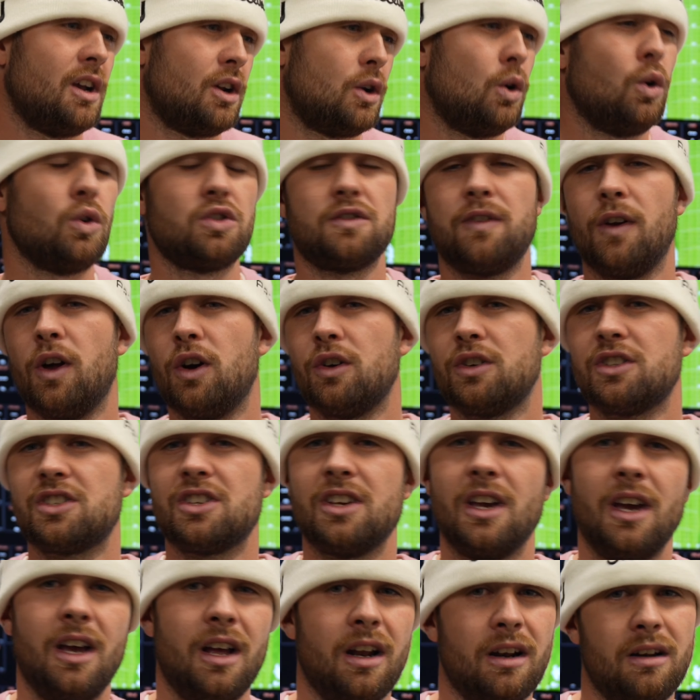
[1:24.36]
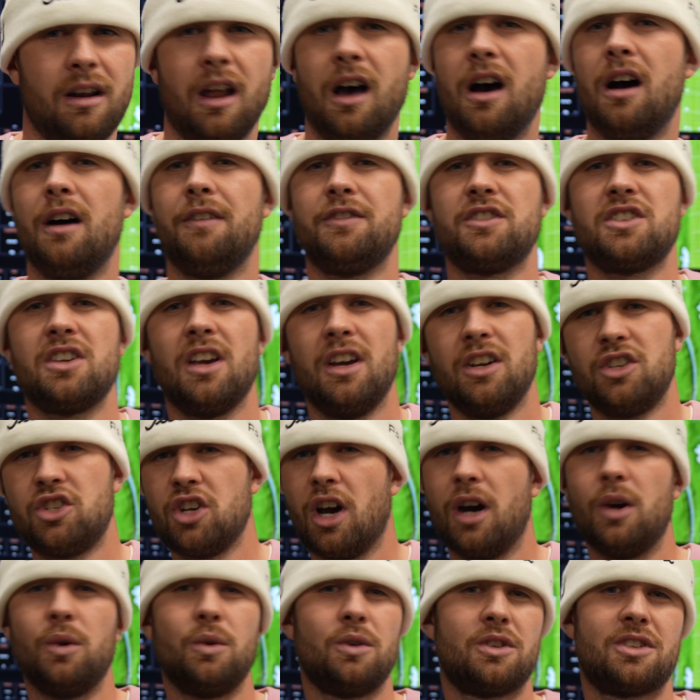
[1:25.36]
course vlogs, laughs,
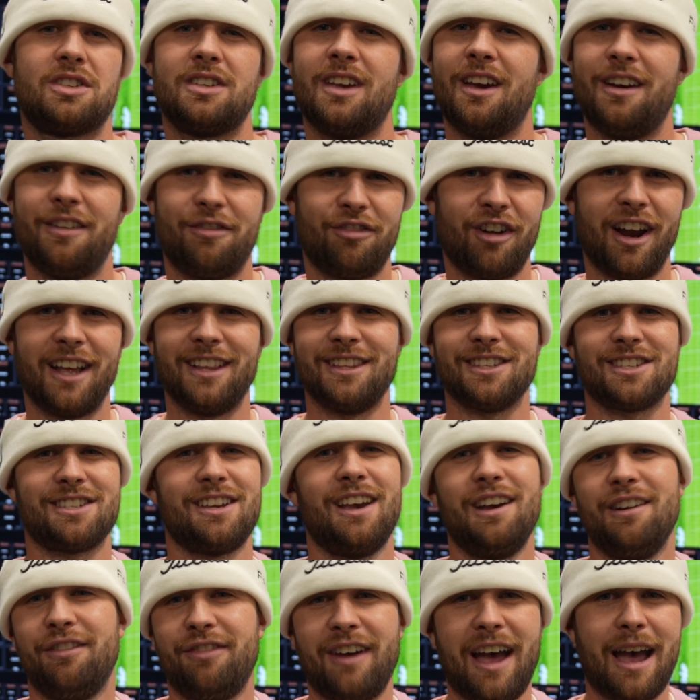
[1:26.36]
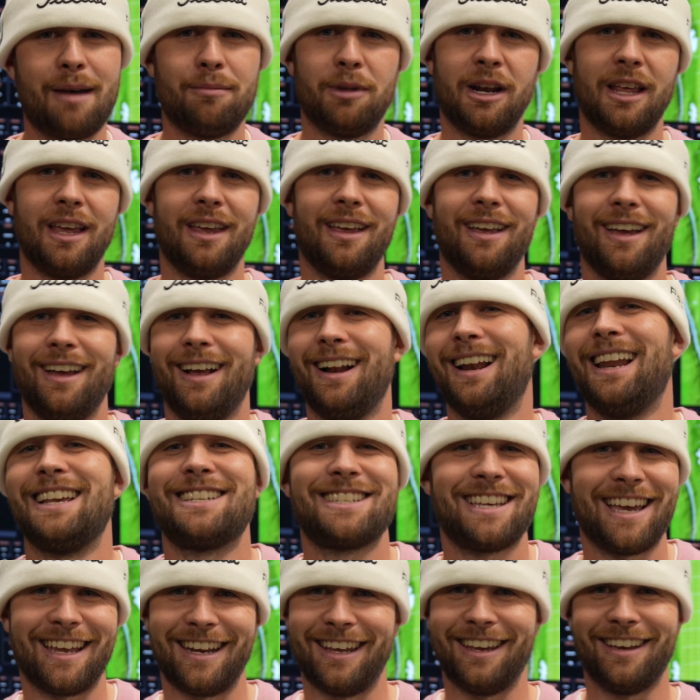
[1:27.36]
jokes, friends, family. Let's
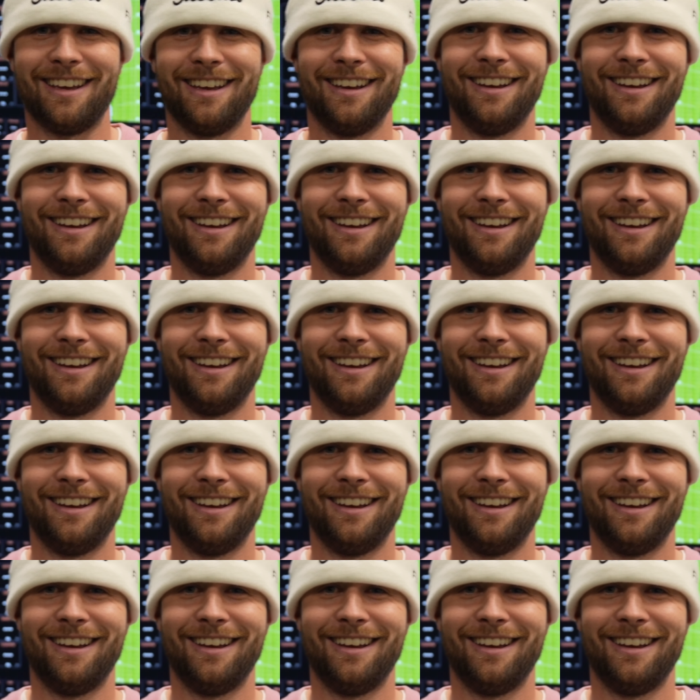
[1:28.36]
get it.